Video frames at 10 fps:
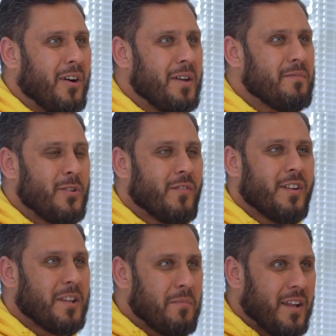Right? You don't have to
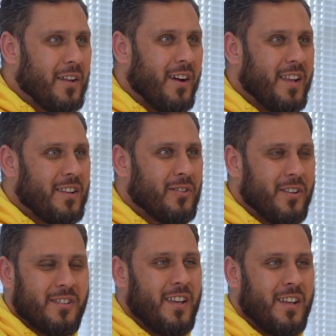take the money, right? So
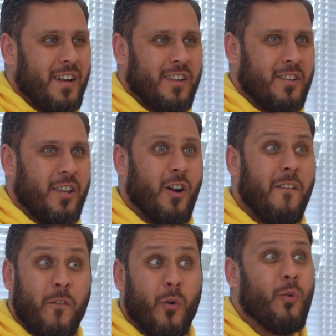you said, you're
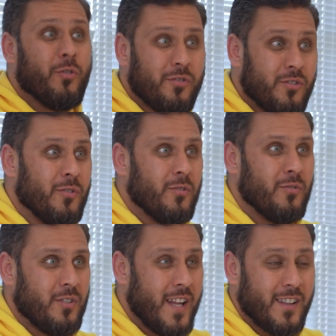not forced to
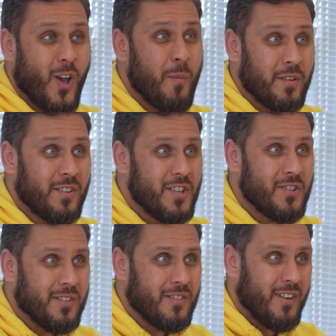take the
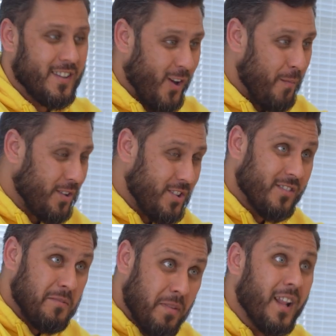compensation, right? The compensation
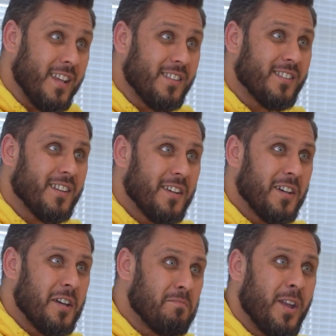is in place,
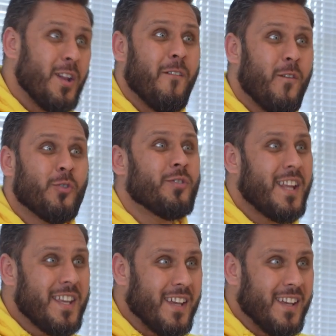but you're not forced to
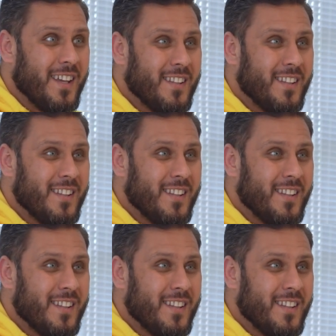take it.